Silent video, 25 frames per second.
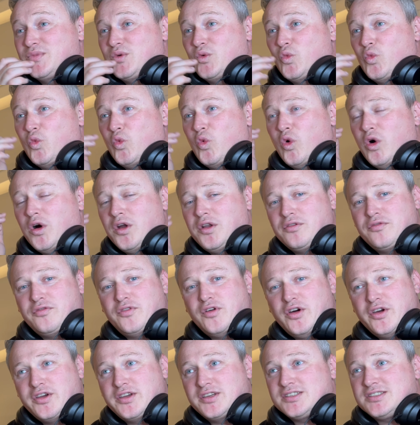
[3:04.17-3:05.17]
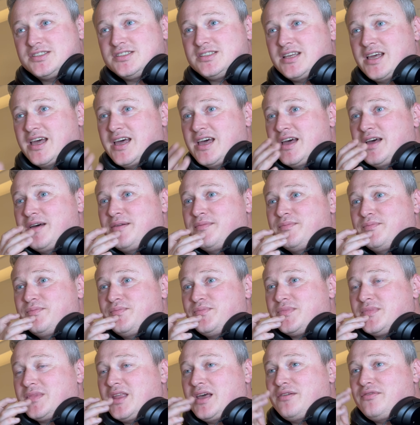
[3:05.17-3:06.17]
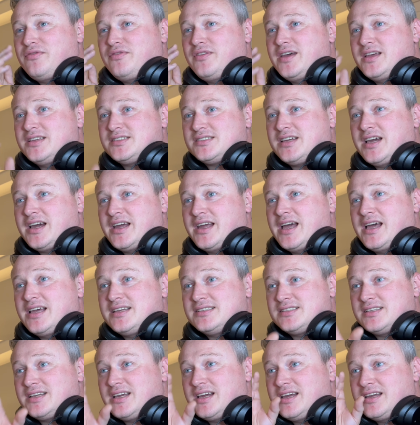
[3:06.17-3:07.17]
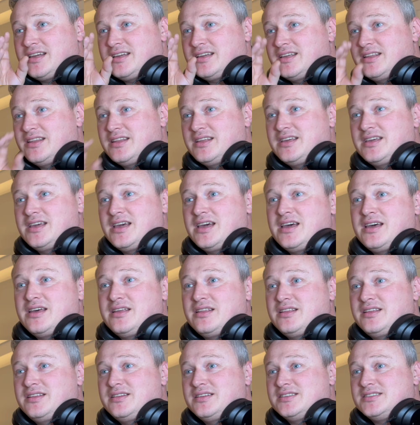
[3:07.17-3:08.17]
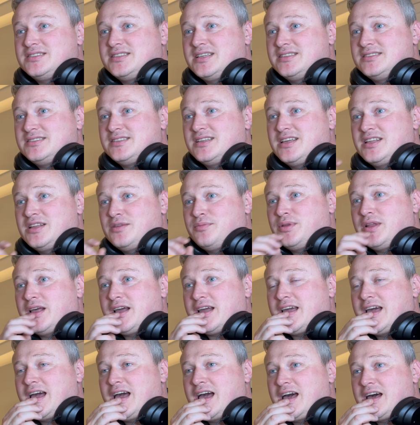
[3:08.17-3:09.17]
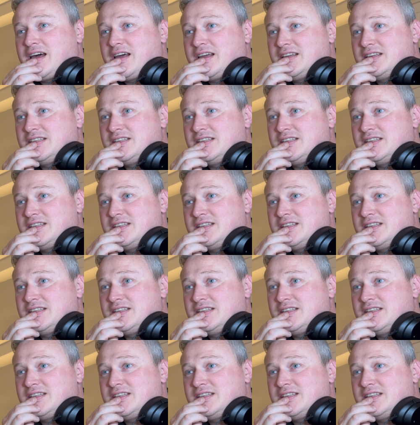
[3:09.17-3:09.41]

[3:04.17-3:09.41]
What a voice that first guy has, the guy in the centre in the black hat.